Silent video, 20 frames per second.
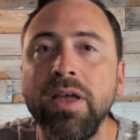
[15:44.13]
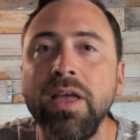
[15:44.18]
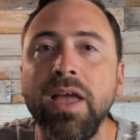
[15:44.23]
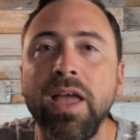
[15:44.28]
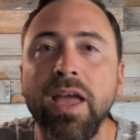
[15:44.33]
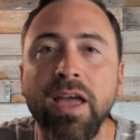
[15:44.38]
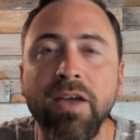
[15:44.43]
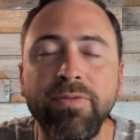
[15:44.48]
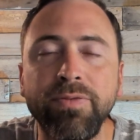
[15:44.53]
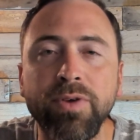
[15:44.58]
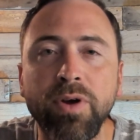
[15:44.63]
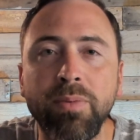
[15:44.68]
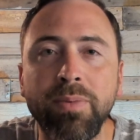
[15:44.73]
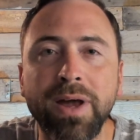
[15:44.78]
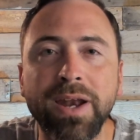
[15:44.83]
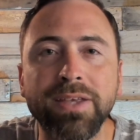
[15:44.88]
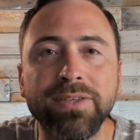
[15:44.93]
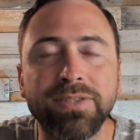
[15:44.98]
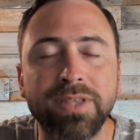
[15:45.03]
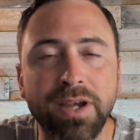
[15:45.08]
If
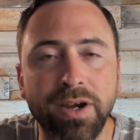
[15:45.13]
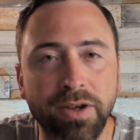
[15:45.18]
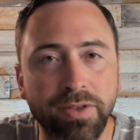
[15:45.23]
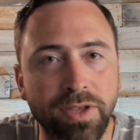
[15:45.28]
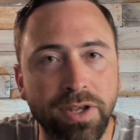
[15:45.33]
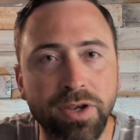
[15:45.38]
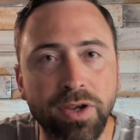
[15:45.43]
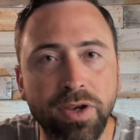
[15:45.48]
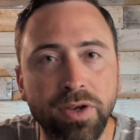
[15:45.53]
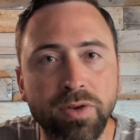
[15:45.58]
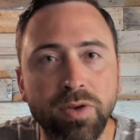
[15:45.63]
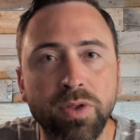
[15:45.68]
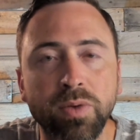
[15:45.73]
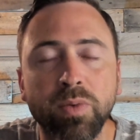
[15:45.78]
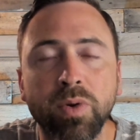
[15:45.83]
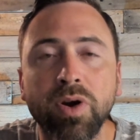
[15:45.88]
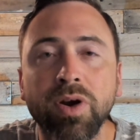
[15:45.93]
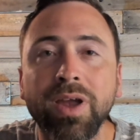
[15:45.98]
nobody's there, then you can do the work.